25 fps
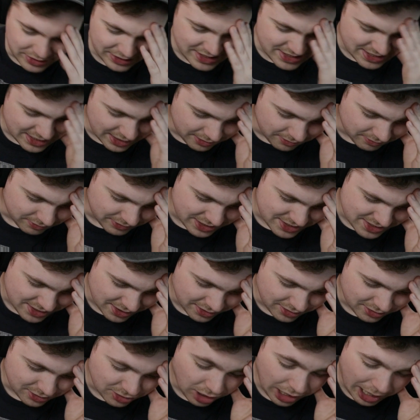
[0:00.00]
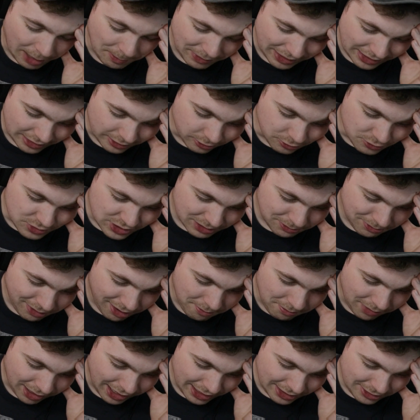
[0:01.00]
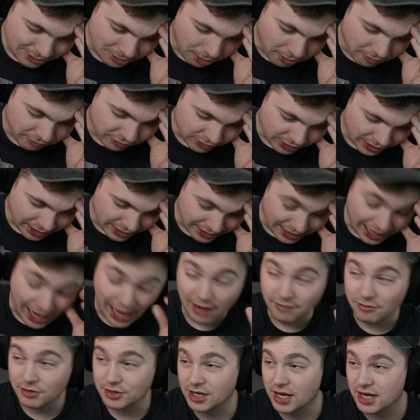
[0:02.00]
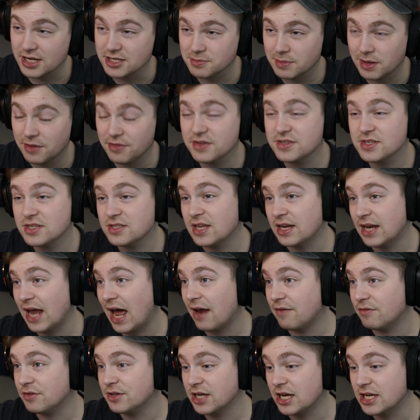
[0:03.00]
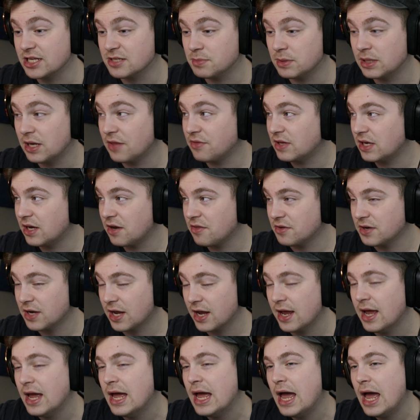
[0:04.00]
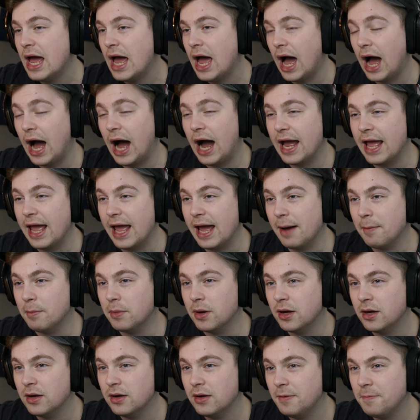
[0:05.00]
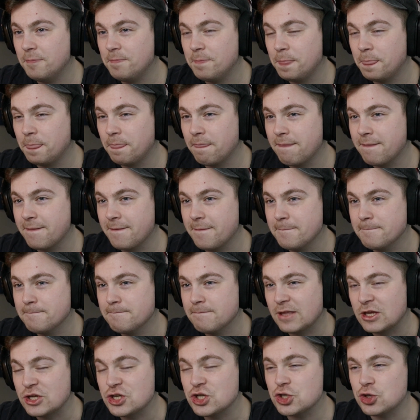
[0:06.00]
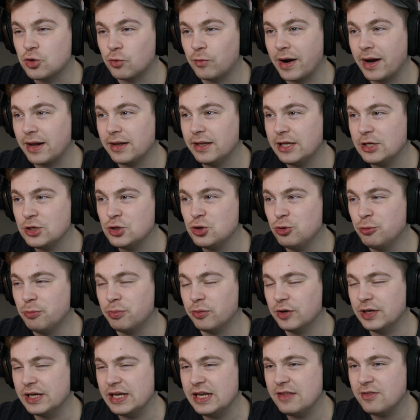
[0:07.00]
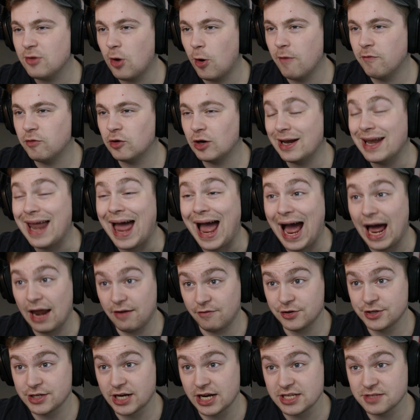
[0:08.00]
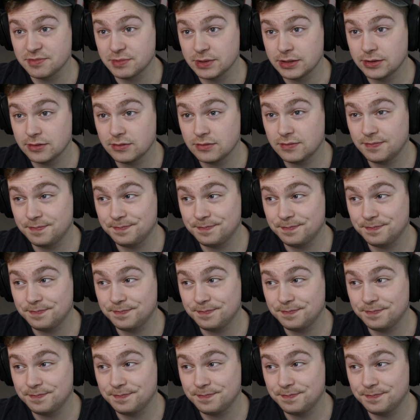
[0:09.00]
Listen, listen, y'all, I'm like losing my mind over a advertisement. This is an advertisement at the end of the day. I am struggling to breathe over an advertisement.